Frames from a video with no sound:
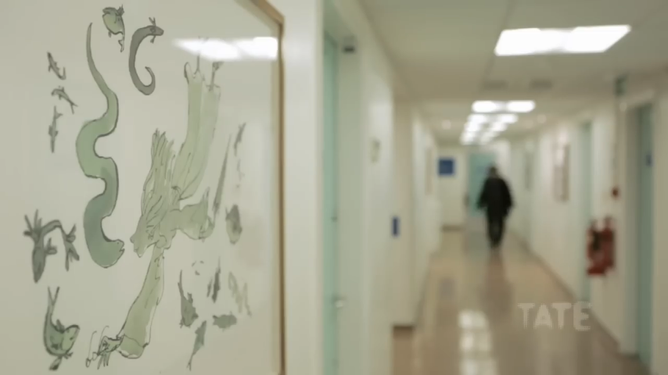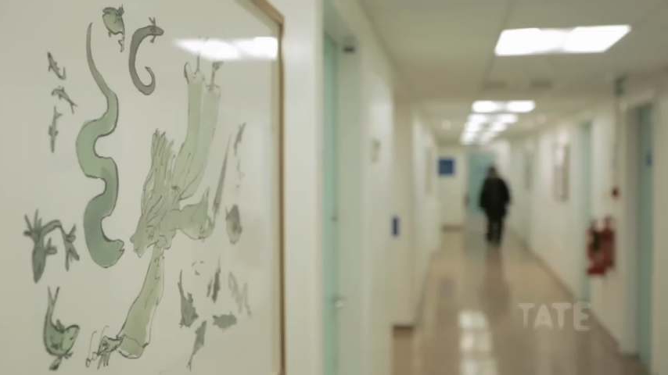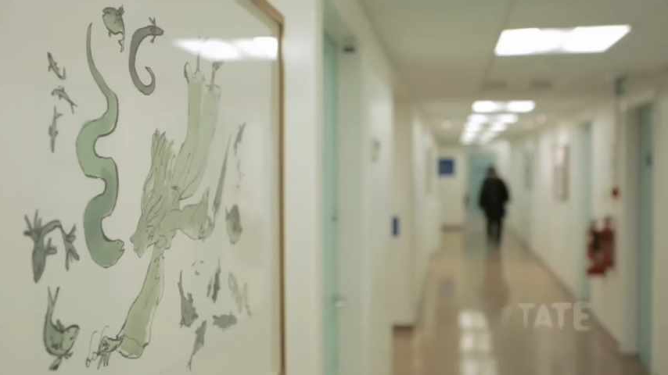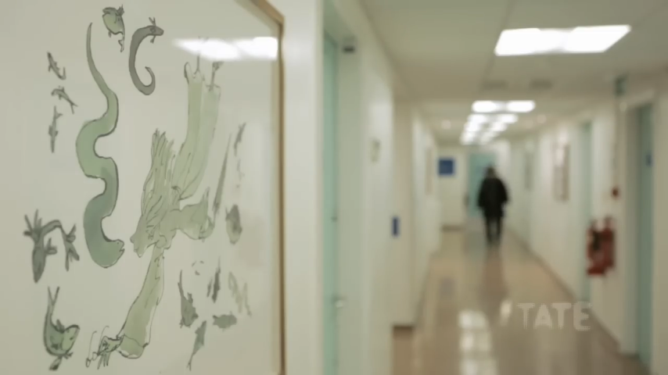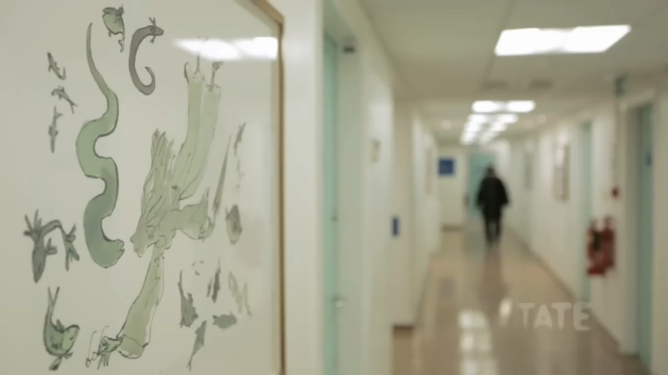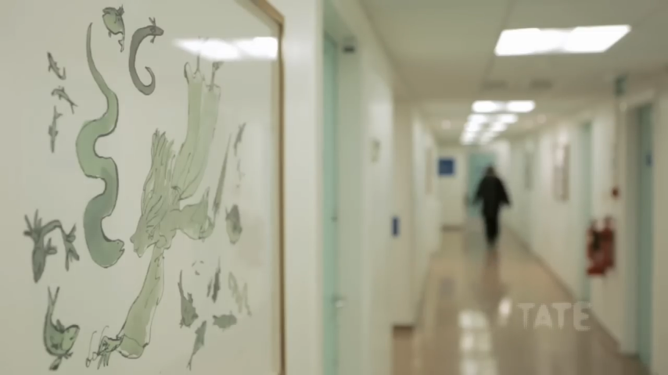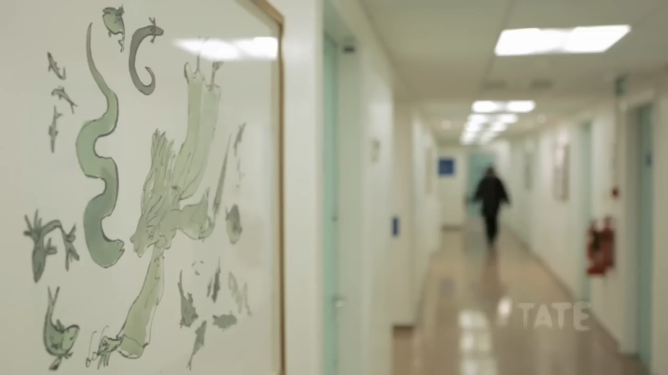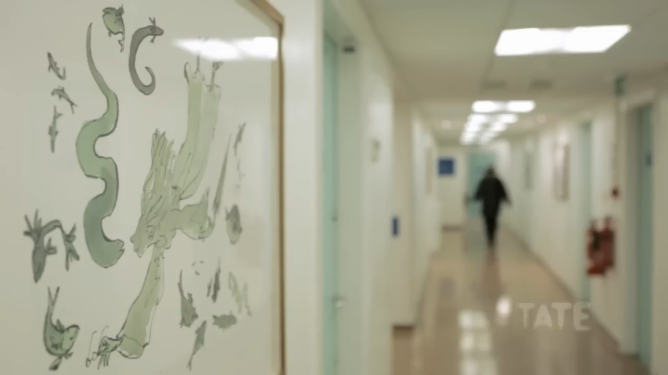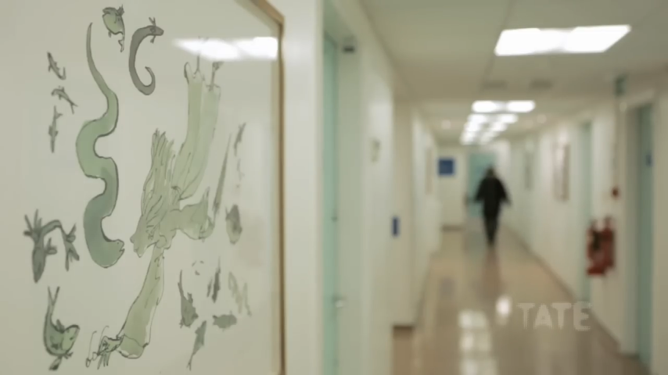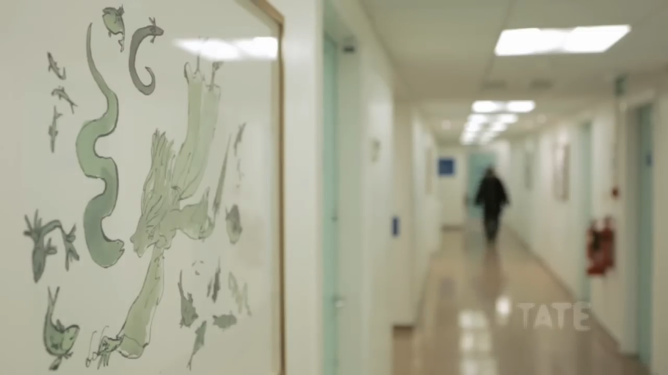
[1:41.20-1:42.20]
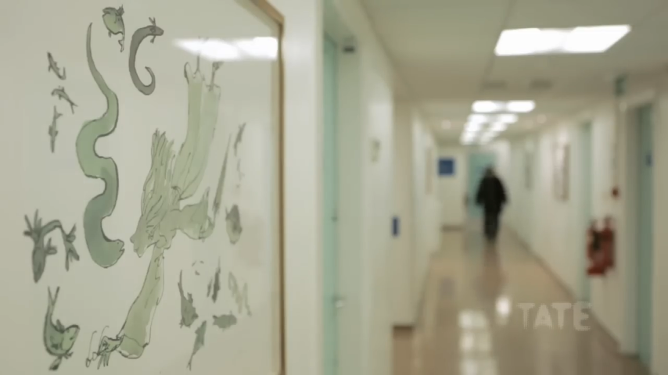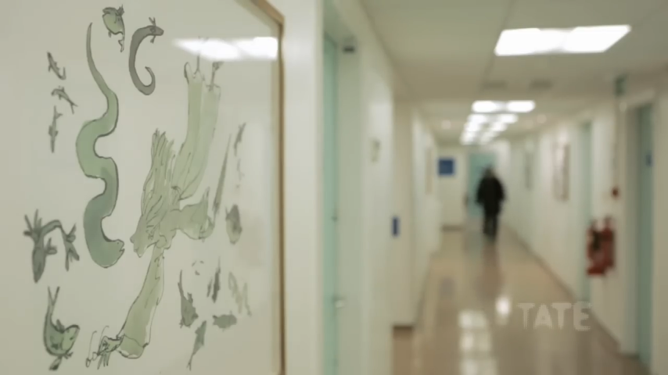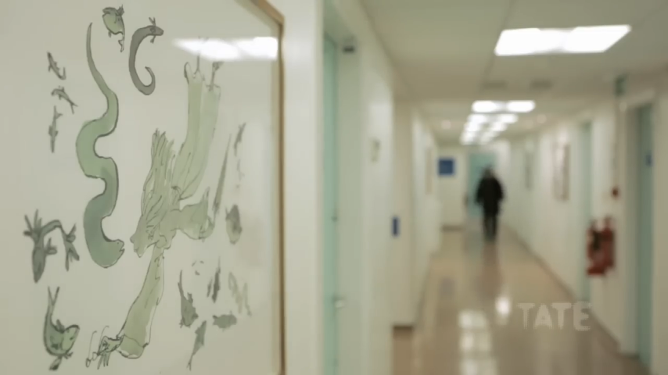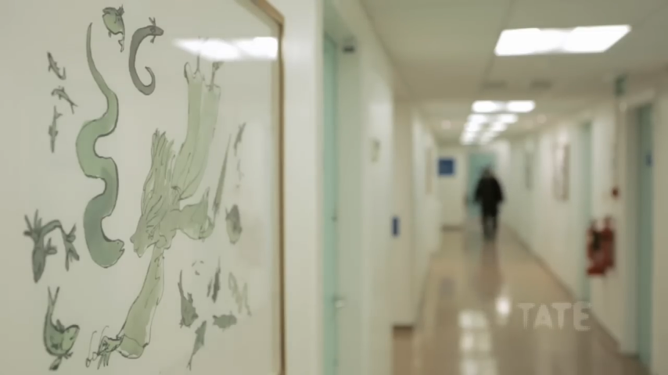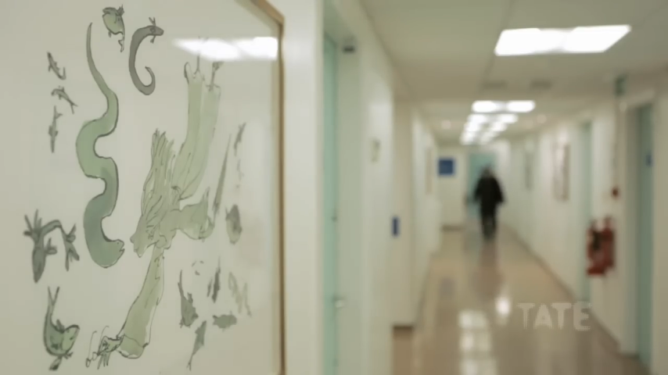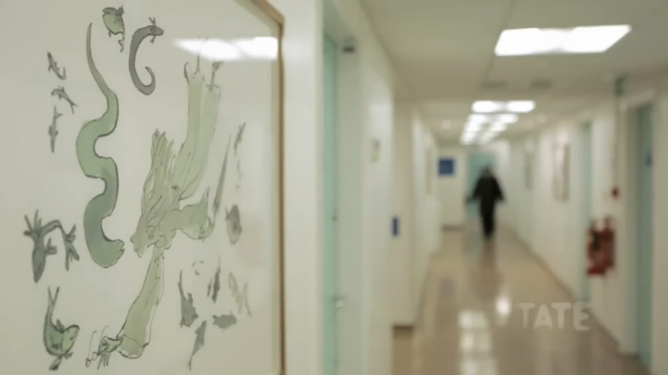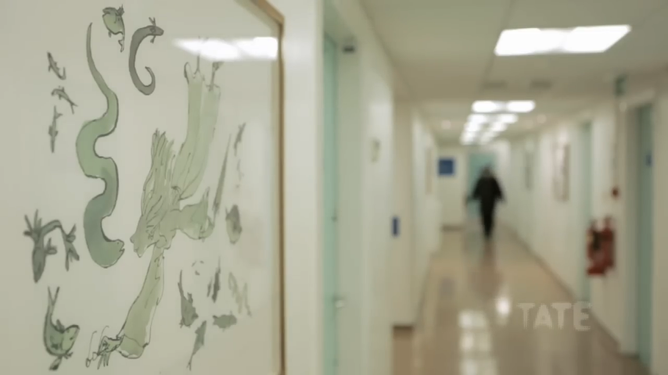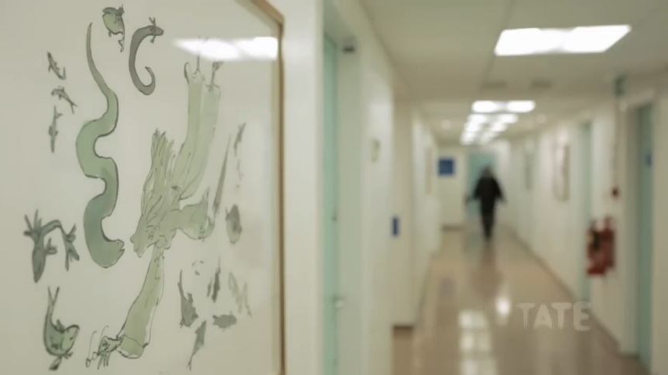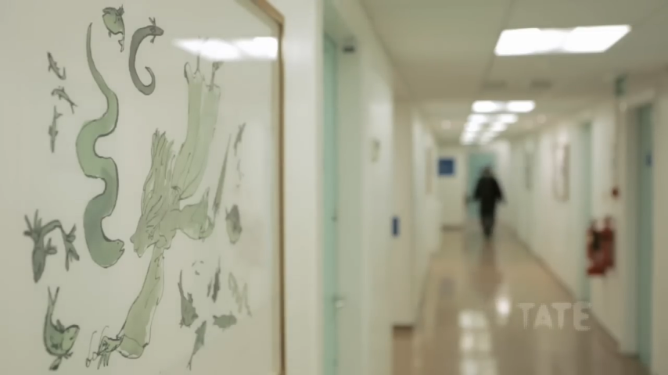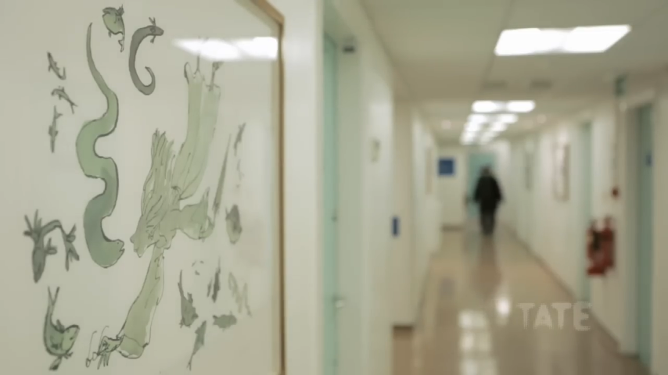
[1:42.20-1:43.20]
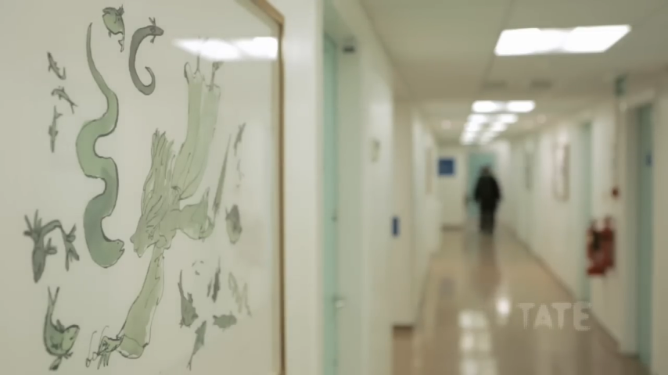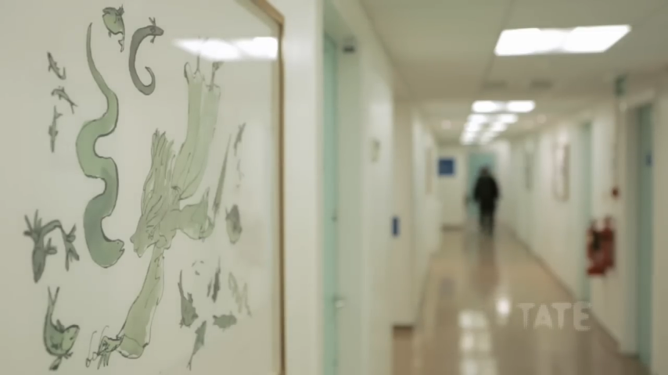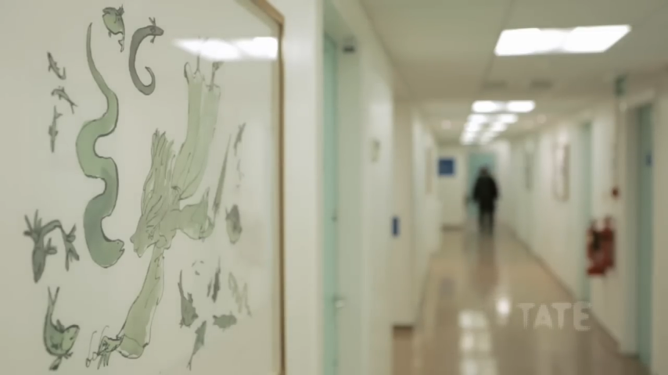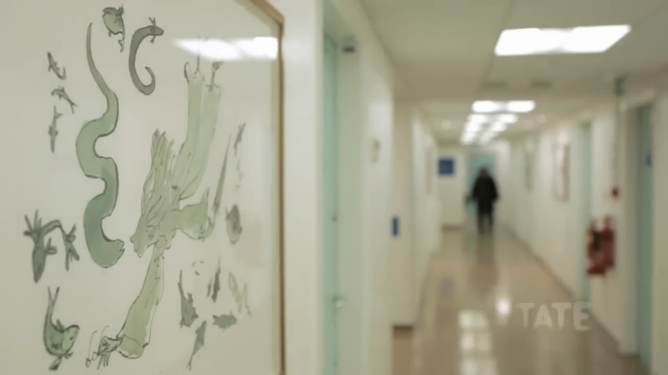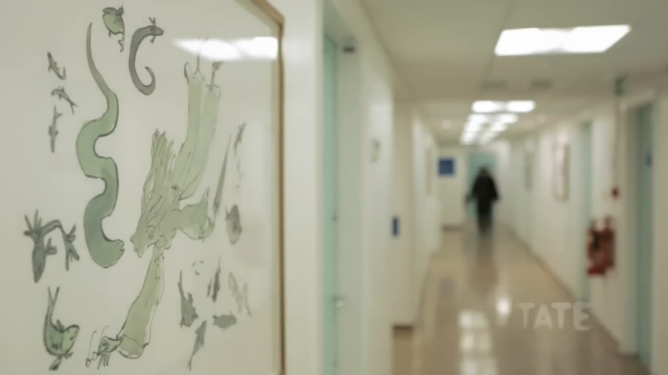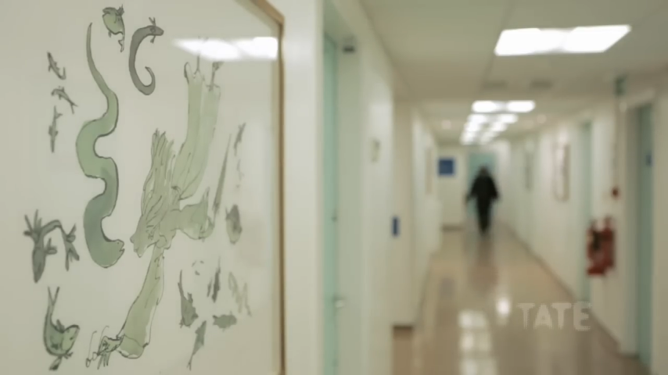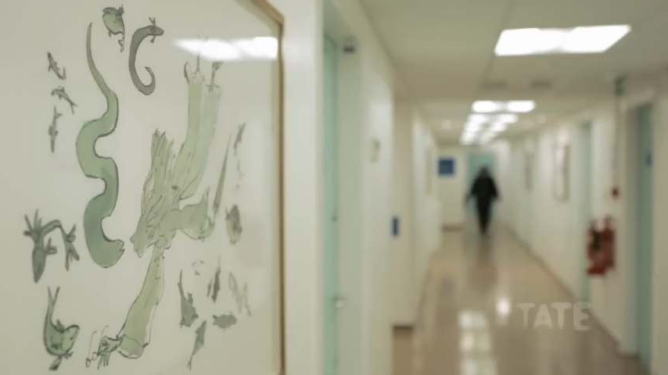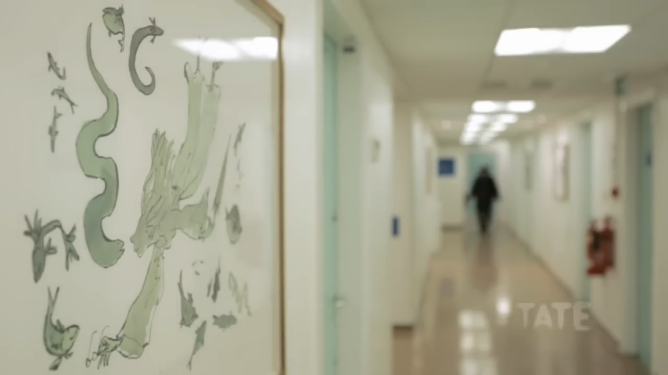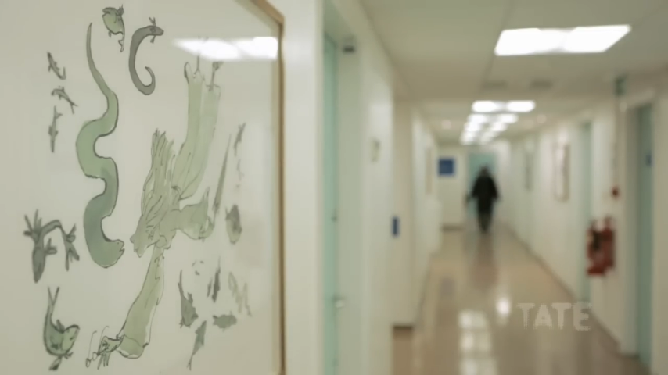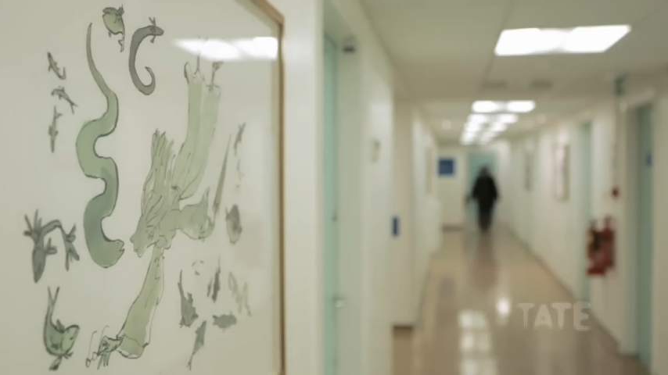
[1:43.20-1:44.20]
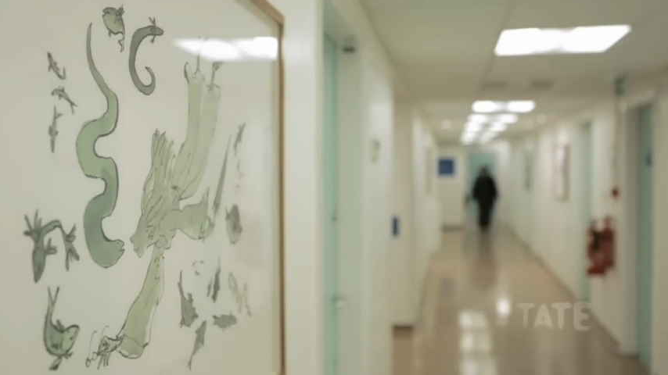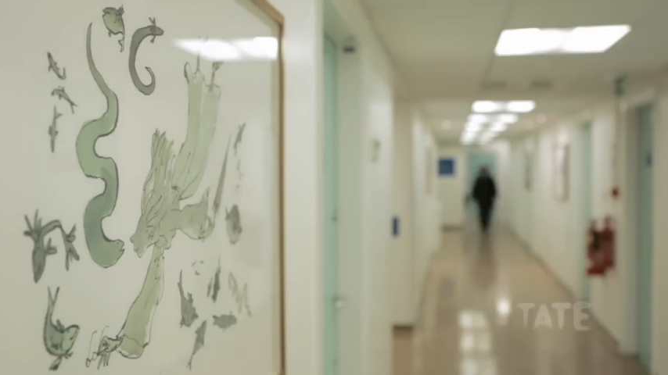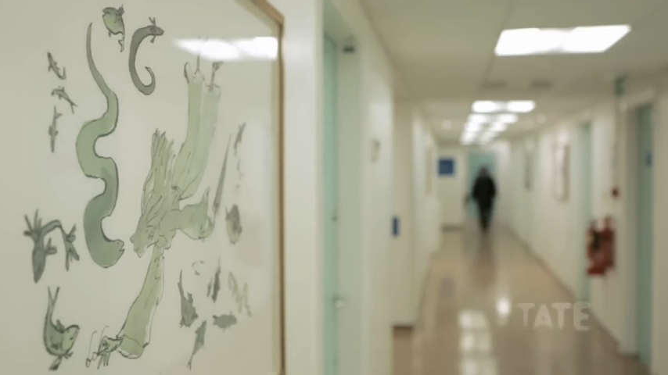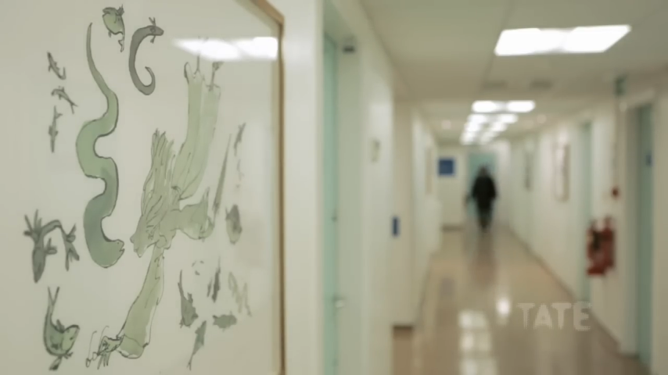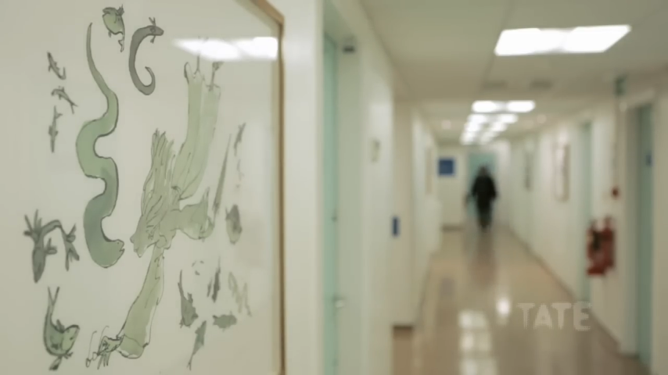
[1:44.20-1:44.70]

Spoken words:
[unreadable: no face in view]